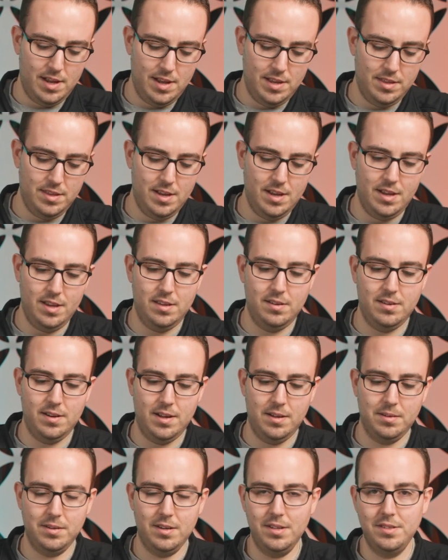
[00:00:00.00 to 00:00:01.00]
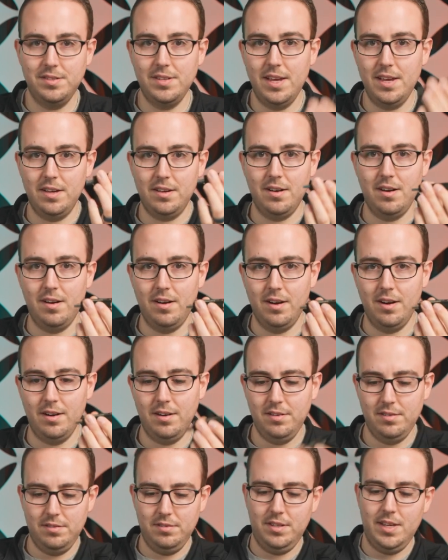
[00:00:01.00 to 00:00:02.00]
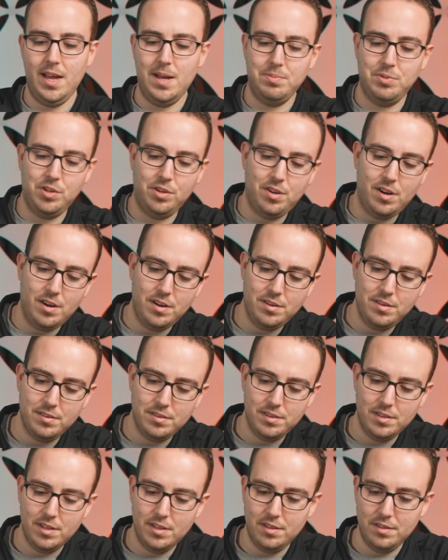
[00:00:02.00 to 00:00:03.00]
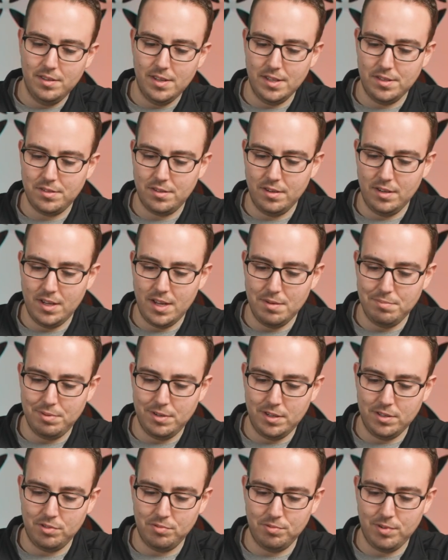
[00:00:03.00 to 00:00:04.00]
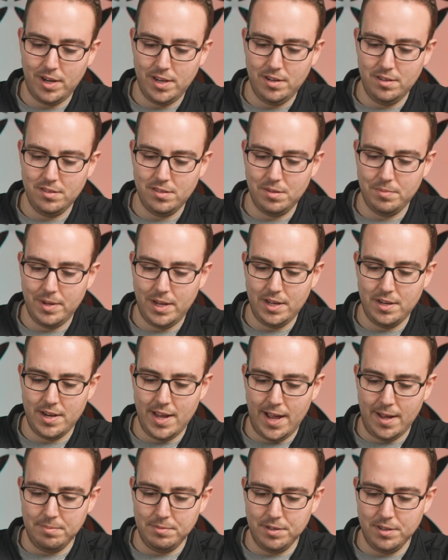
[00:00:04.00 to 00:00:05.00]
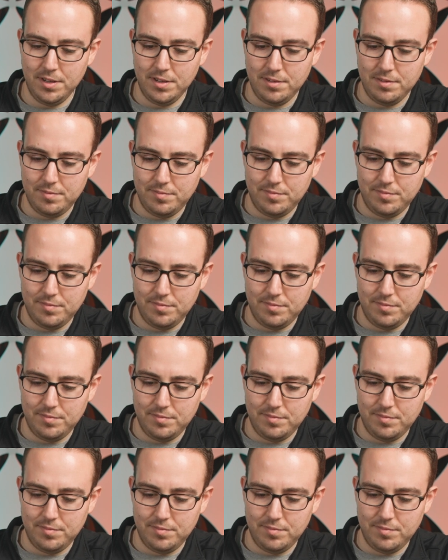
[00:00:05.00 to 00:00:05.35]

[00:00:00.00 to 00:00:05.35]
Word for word: and then I'm gonna take our capture card, that's gonna get plugged right into my adapter,